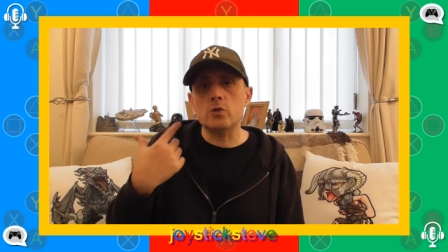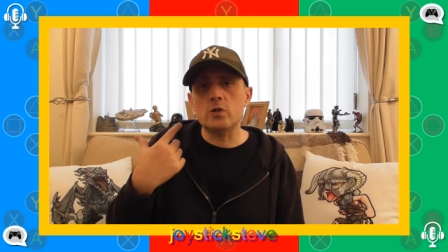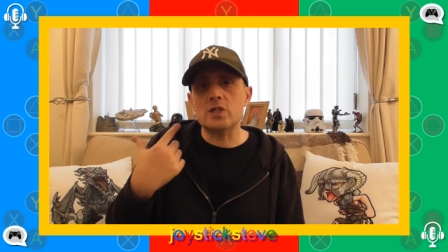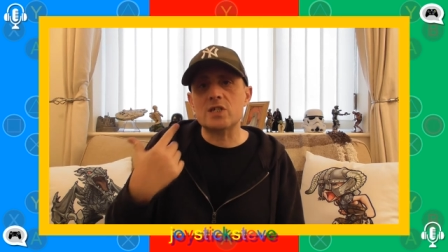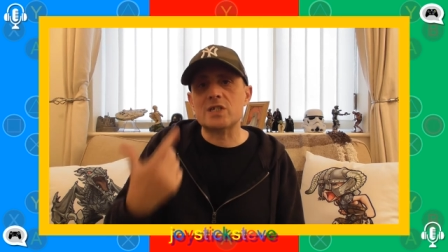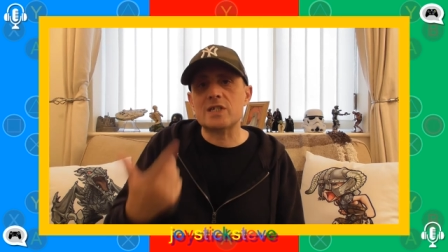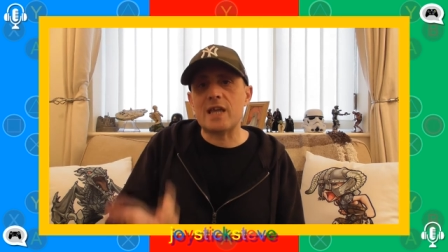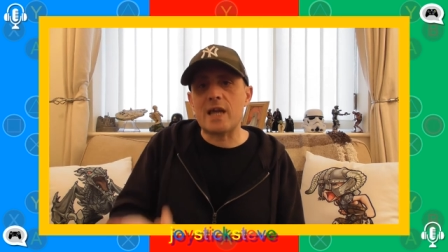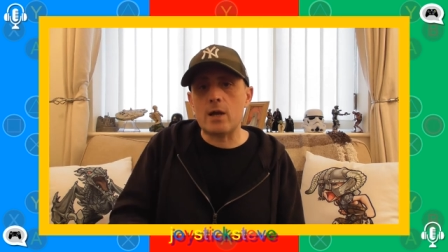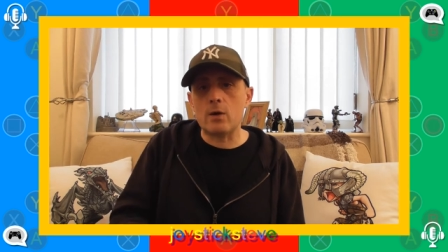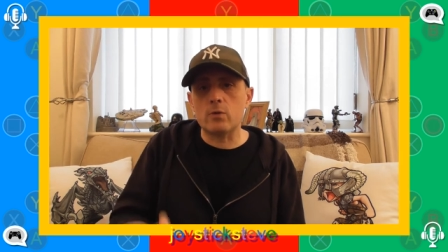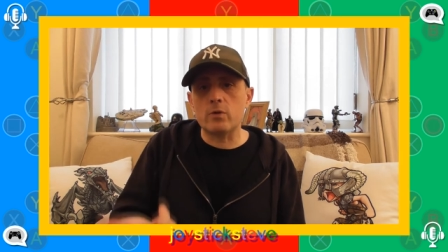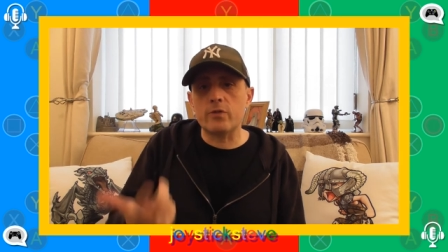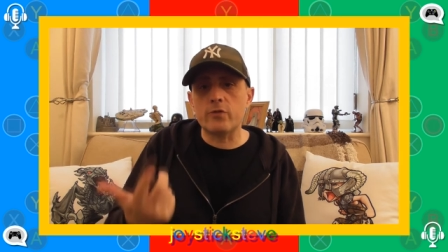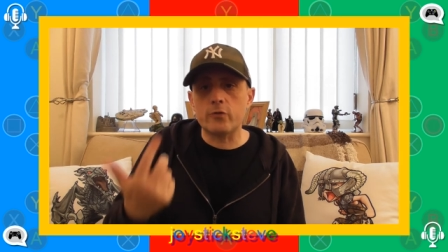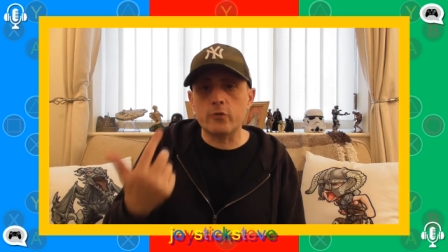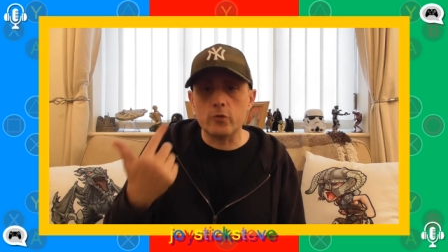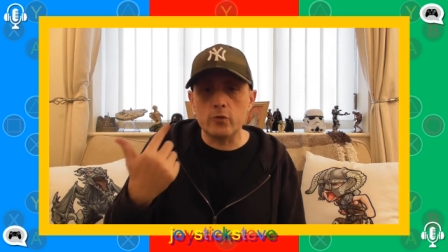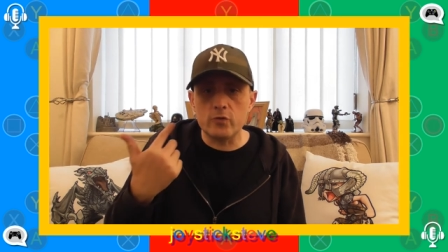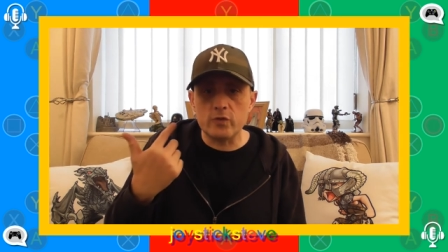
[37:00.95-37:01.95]
do your
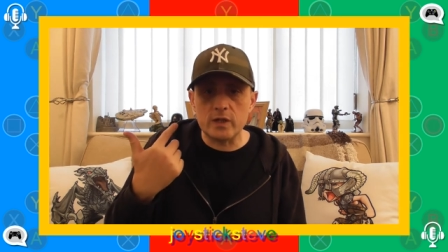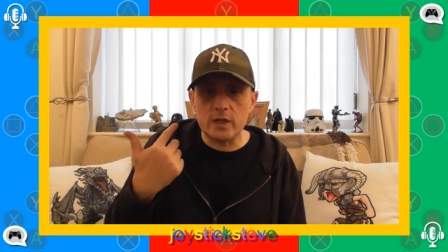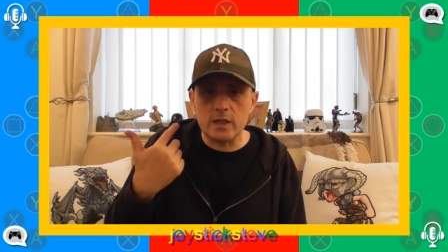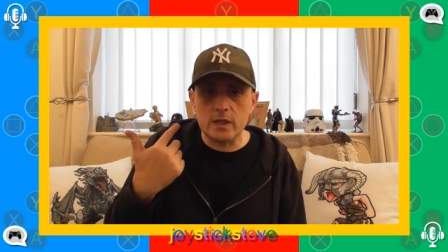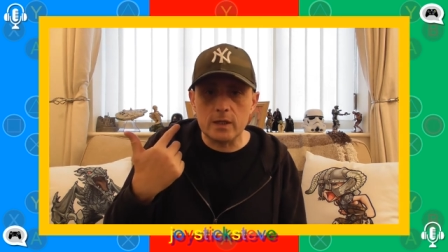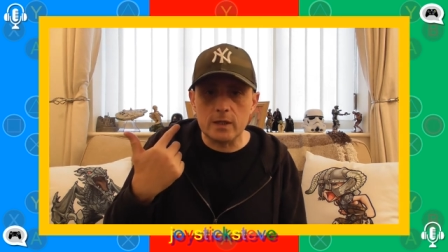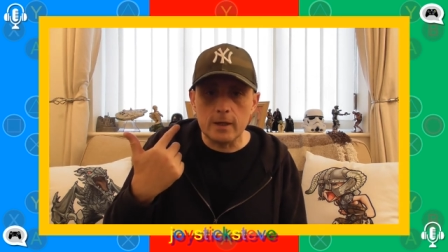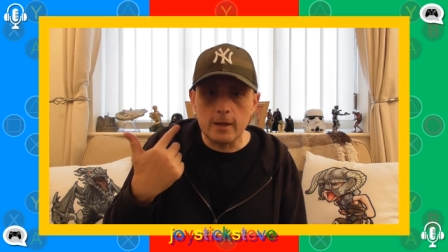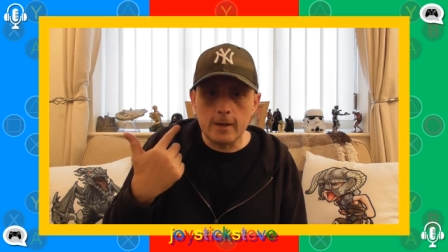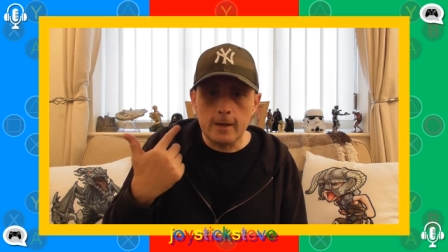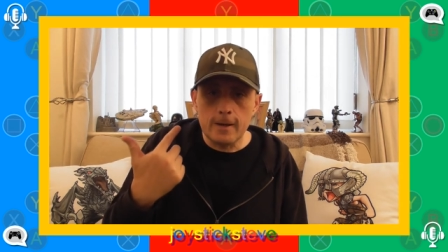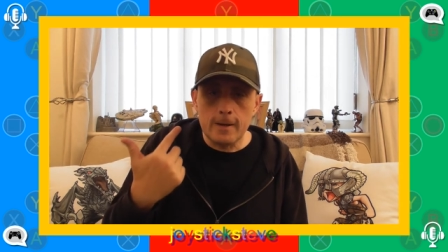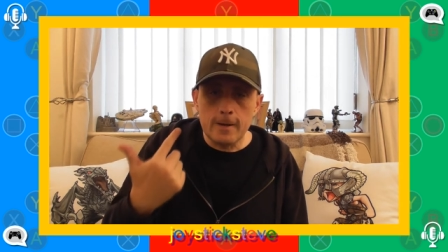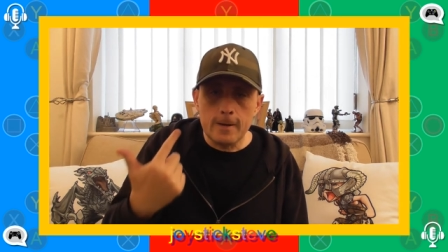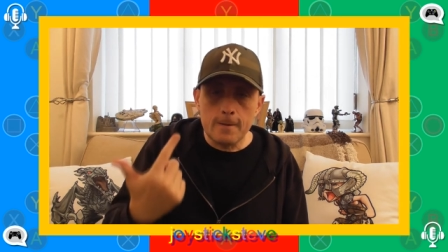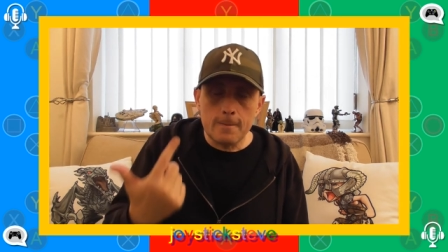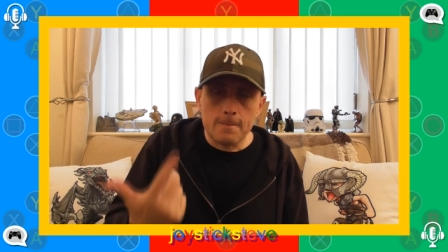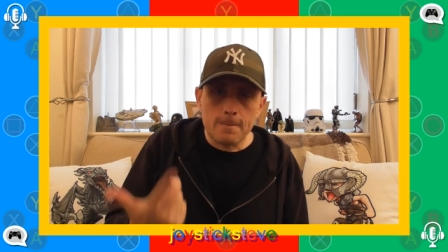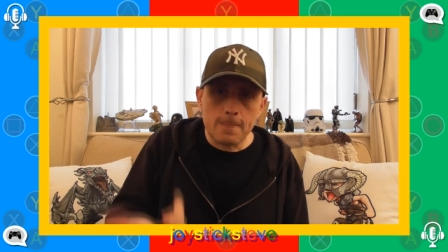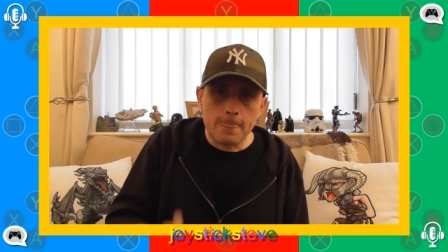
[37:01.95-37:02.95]
sound through the
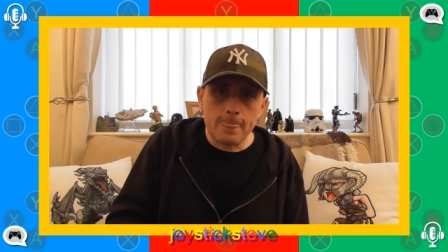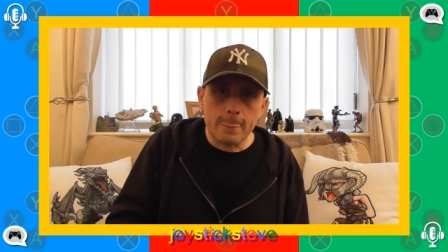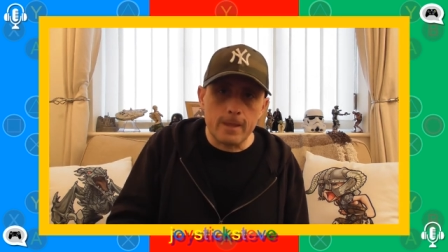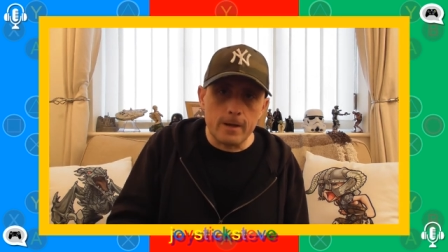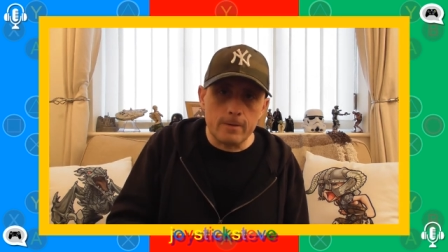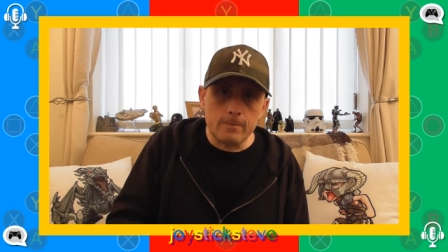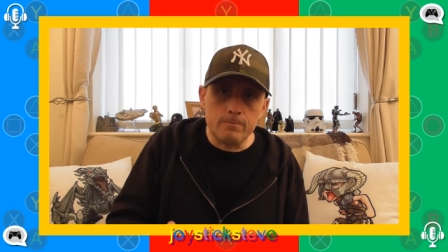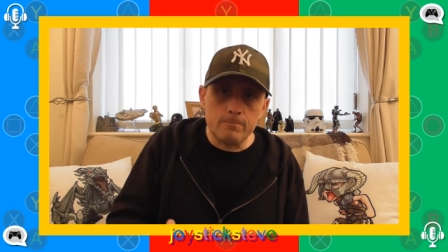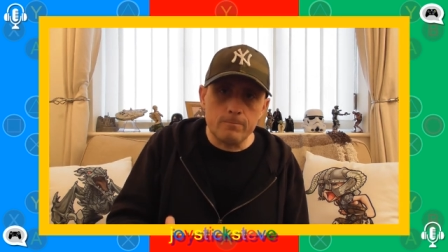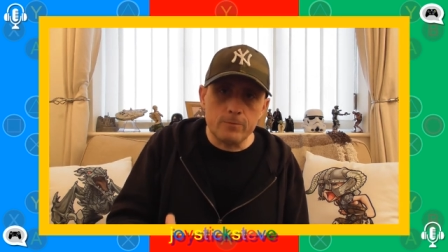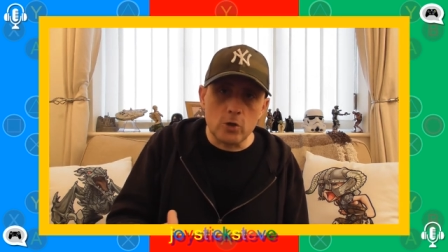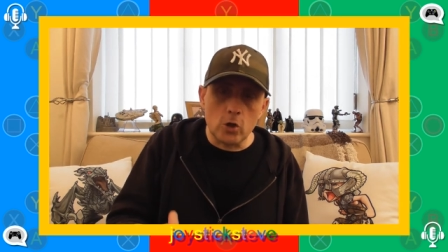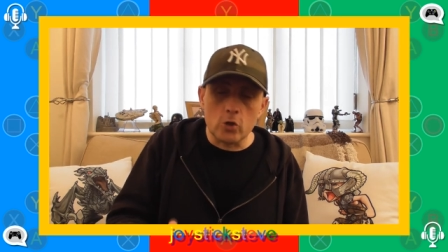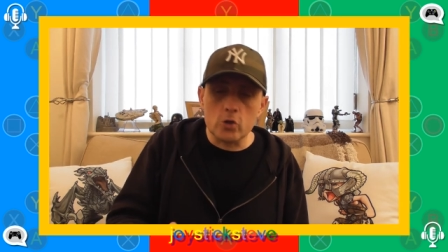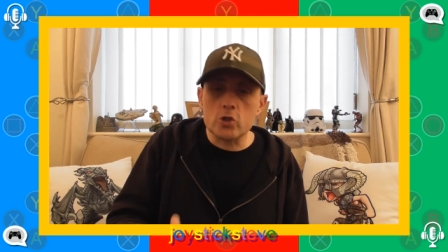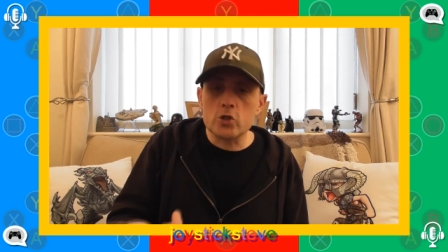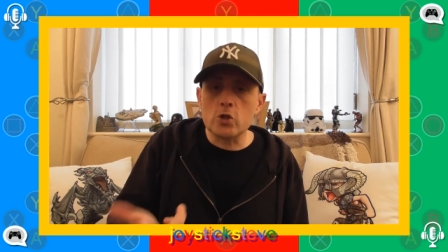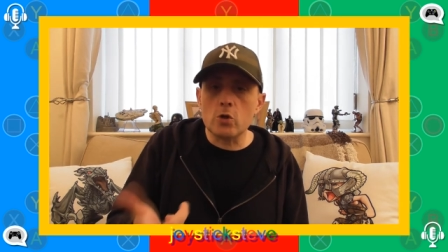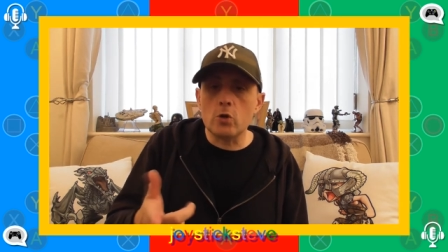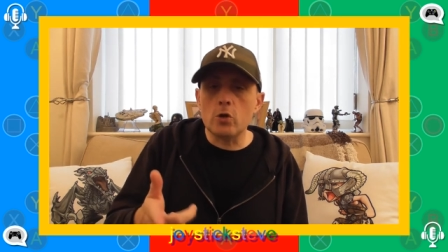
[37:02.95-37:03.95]

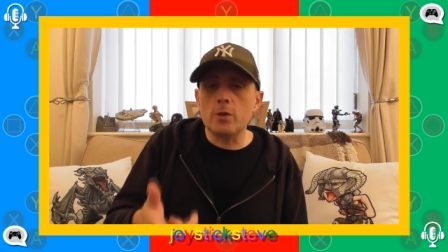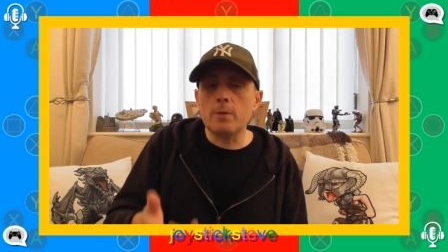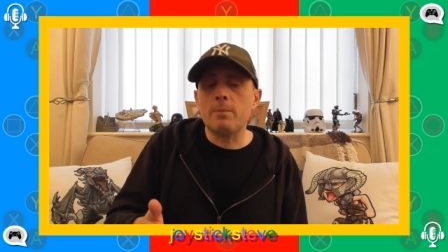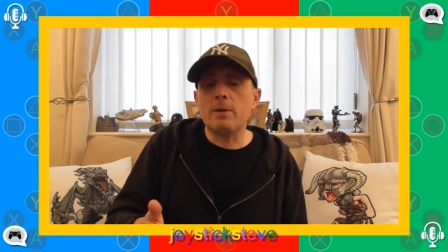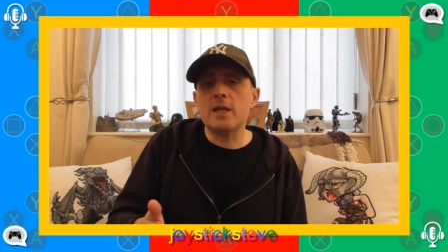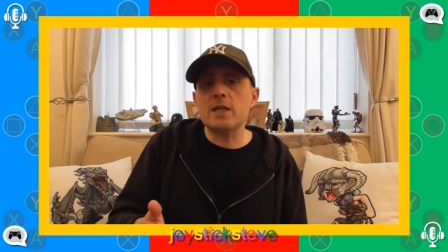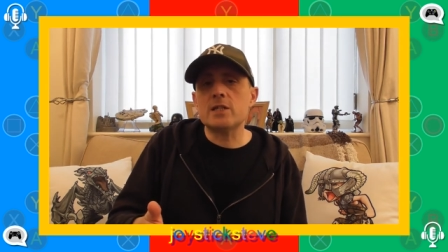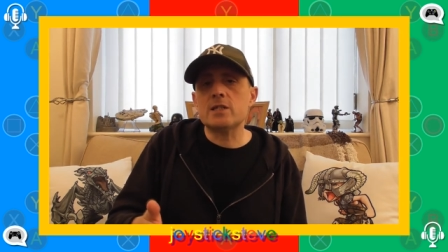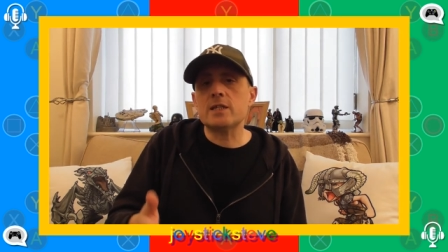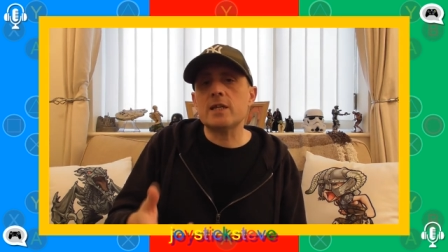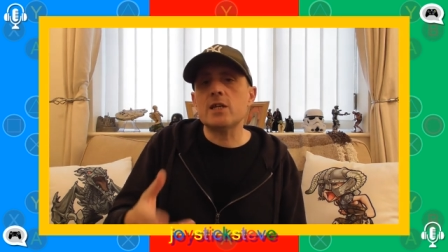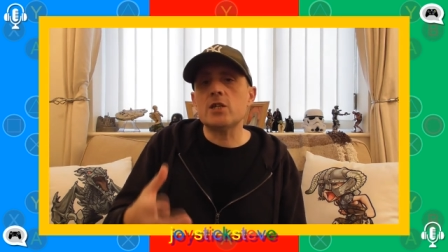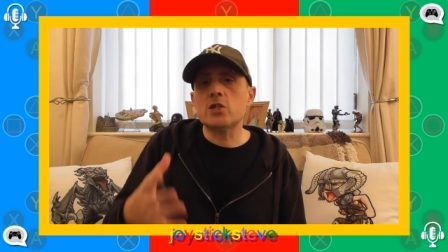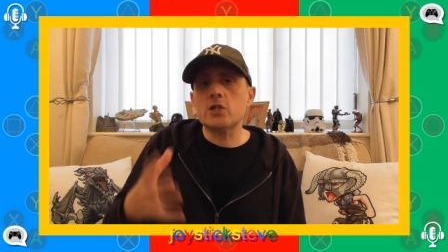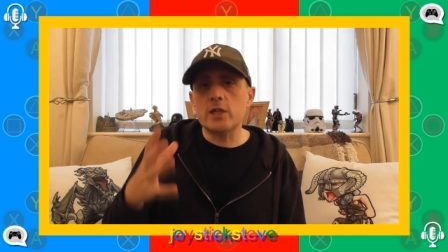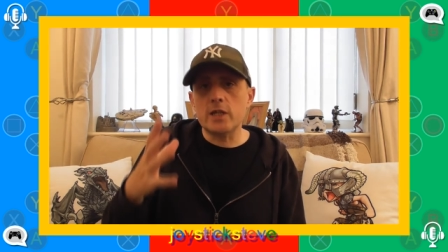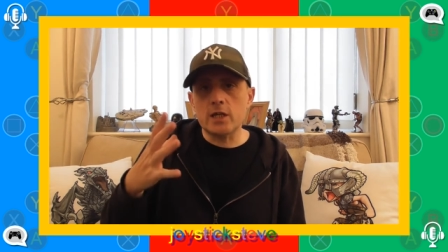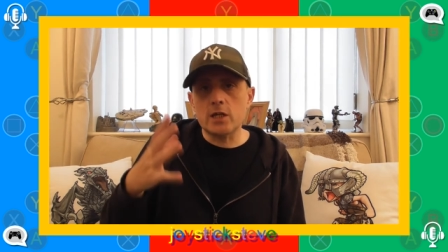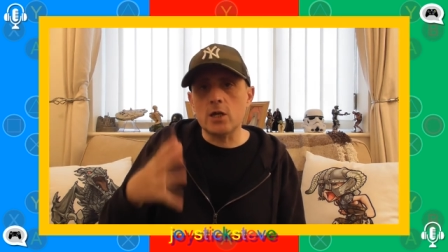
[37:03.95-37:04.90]
console on the PlayStation,